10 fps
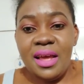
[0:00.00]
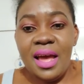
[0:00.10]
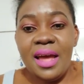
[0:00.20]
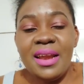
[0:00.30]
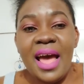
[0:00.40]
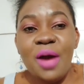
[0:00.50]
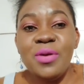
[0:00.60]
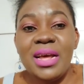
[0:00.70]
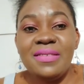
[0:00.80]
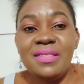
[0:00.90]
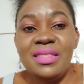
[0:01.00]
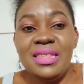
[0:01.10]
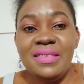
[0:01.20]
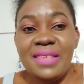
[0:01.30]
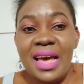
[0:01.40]
and how does
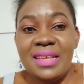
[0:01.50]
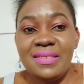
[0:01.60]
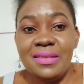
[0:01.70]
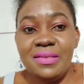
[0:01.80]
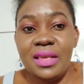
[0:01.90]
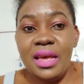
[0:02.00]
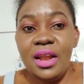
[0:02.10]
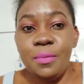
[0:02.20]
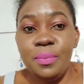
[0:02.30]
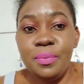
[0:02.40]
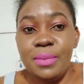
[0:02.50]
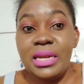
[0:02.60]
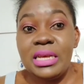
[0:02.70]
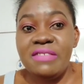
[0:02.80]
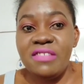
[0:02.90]
these acids help
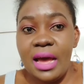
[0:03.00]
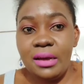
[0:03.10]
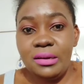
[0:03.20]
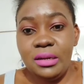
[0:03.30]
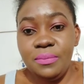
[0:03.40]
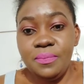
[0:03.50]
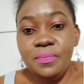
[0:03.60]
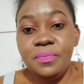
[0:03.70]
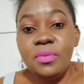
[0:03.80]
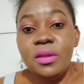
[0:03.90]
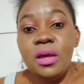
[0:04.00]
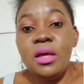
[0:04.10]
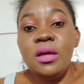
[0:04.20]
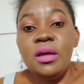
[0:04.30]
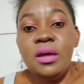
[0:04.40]
manage acne?
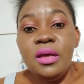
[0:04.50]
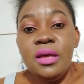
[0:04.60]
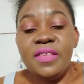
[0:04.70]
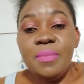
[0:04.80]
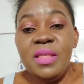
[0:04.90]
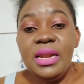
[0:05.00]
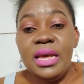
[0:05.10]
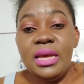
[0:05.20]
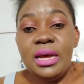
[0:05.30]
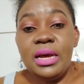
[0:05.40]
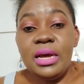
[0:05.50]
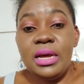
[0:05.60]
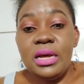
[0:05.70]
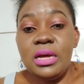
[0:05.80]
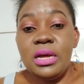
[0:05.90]
Something like
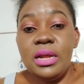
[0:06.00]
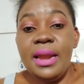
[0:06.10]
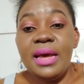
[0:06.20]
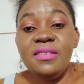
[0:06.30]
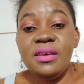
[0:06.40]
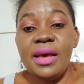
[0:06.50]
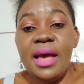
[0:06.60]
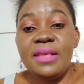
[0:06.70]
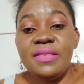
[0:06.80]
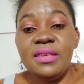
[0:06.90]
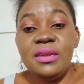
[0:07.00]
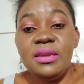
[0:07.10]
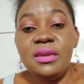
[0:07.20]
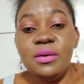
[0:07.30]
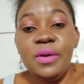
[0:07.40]
lactic acid
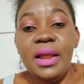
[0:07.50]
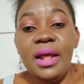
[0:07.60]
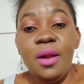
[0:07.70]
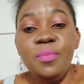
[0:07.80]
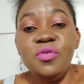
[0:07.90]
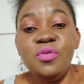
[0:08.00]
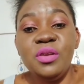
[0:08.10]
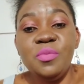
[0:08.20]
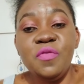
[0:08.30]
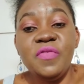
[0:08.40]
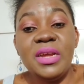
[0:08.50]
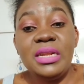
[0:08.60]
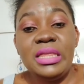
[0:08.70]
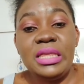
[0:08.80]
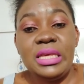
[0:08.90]
will help to remove dead
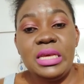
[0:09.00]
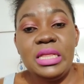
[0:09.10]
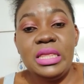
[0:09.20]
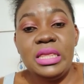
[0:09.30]
skin